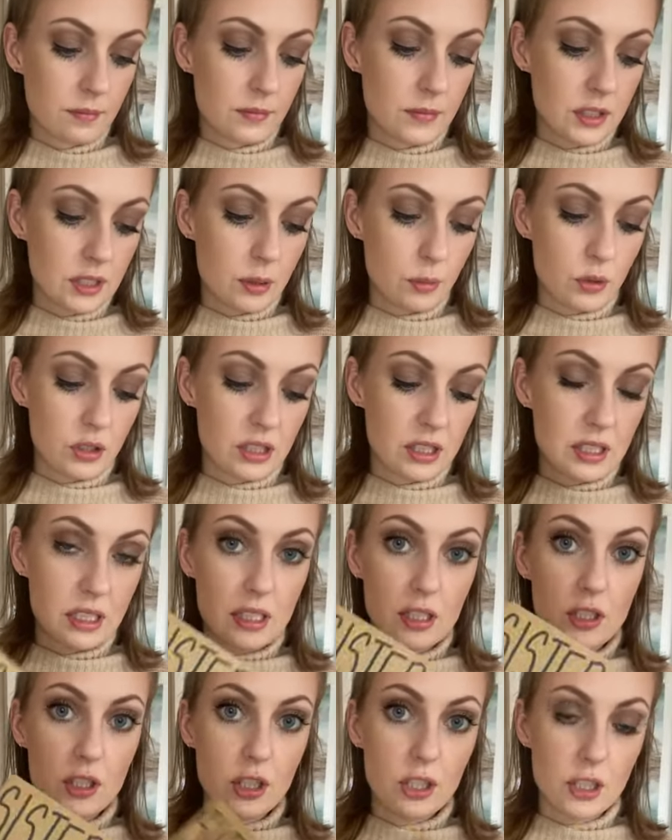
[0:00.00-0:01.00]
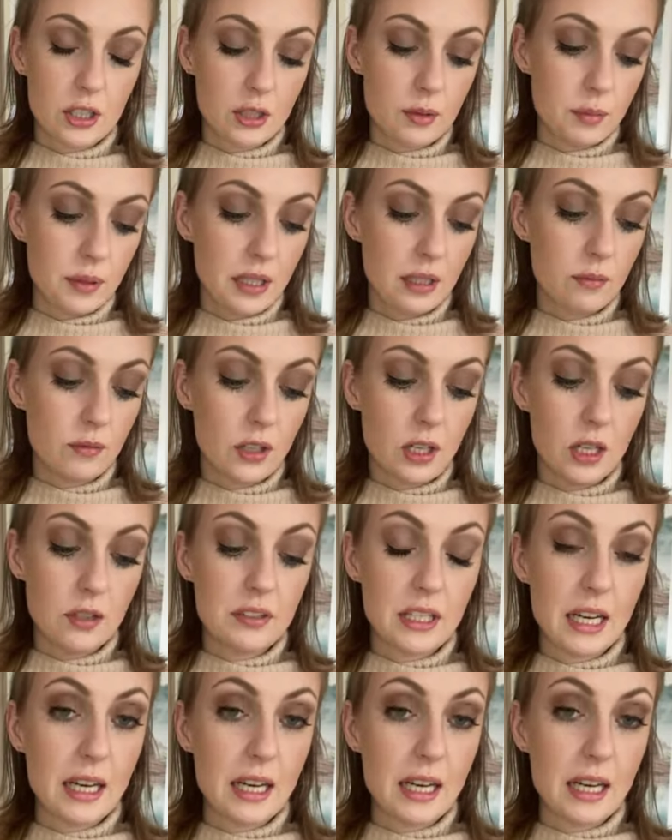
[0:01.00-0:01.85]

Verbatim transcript: someone's sister could be involved,